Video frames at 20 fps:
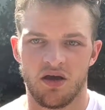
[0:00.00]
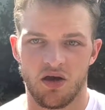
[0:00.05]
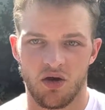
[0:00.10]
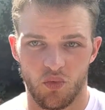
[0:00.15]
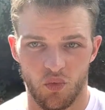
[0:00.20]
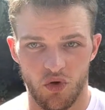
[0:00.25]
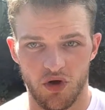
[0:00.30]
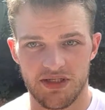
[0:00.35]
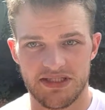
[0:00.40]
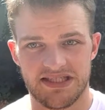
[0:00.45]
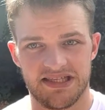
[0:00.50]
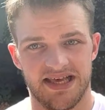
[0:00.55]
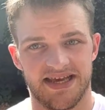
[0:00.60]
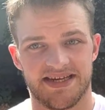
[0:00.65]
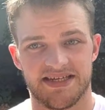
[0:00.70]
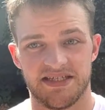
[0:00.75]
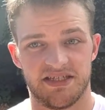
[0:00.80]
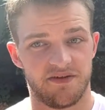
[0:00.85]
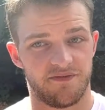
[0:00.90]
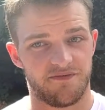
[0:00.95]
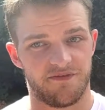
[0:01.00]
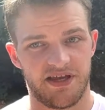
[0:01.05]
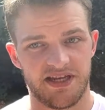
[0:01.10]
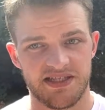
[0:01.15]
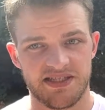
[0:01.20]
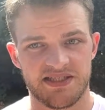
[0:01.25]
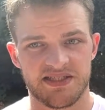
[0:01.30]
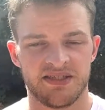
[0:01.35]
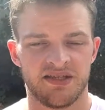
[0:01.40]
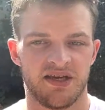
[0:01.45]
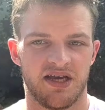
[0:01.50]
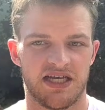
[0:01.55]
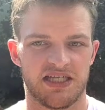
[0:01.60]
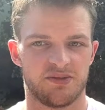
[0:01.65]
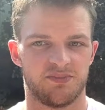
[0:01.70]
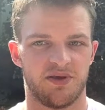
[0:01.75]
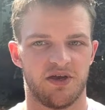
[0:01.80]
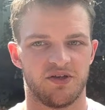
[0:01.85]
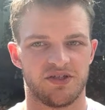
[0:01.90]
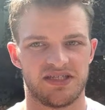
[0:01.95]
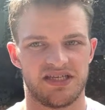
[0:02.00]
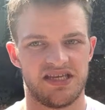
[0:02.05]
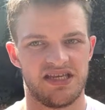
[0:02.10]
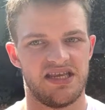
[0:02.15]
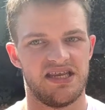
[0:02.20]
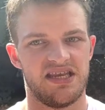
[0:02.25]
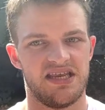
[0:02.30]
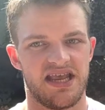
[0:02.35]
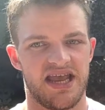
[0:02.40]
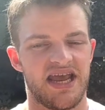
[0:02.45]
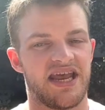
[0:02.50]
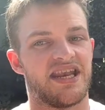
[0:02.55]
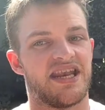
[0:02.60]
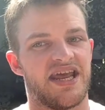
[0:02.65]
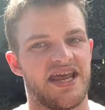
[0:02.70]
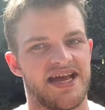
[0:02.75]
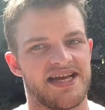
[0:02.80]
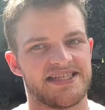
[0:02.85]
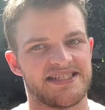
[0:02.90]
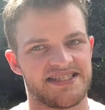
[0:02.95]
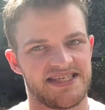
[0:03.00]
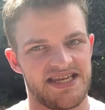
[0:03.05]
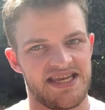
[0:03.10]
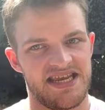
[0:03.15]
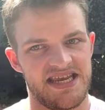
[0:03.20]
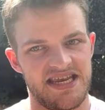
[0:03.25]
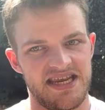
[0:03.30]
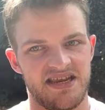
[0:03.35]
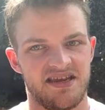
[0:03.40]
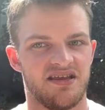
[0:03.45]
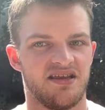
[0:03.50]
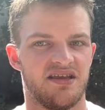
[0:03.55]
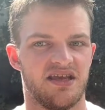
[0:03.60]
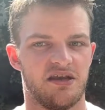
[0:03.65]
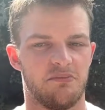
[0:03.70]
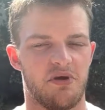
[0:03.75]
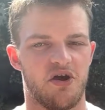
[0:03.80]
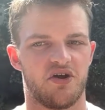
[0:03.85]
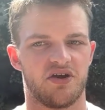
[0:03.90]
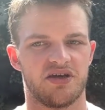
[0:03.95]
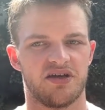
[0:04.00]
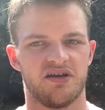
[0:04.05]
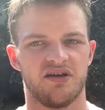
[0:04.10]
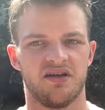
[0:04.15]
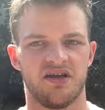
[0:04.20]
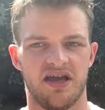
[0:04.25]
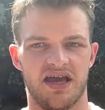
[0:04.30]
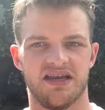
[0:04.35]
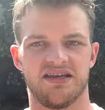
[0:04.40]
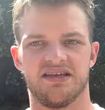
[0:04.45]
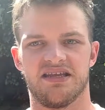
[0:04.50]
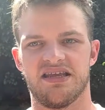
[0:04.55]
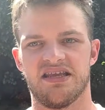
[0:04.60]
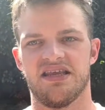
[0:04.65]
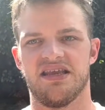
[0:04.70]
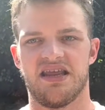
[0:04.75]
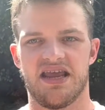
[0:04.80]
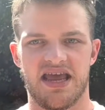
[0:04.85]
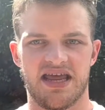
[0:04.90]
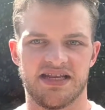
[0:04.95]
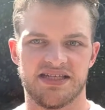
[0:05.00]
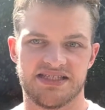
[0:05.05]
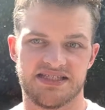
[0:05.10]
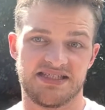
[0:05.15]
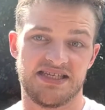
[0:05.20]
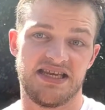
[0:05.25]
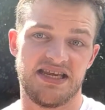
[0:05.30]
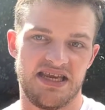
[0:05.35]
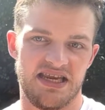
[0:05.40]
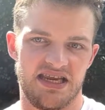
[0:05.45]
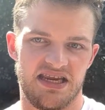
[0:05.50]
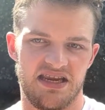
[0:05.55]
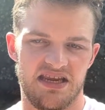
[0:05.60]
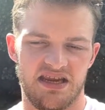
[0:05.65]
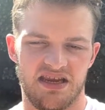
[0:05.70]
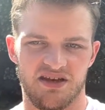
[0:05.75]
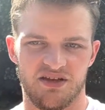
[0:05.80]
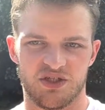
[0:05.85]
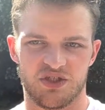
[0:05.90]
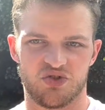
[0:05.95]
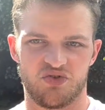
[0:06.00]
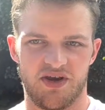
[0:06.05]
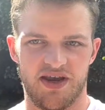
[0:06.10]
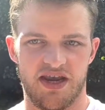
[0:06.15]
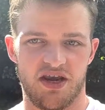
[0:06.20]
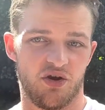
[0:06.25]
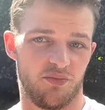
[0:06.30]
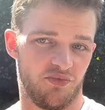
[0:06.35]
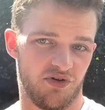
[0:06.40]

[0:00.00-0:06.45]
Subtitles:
Words like defence are spelt ENSE in America and ENCE in Australia and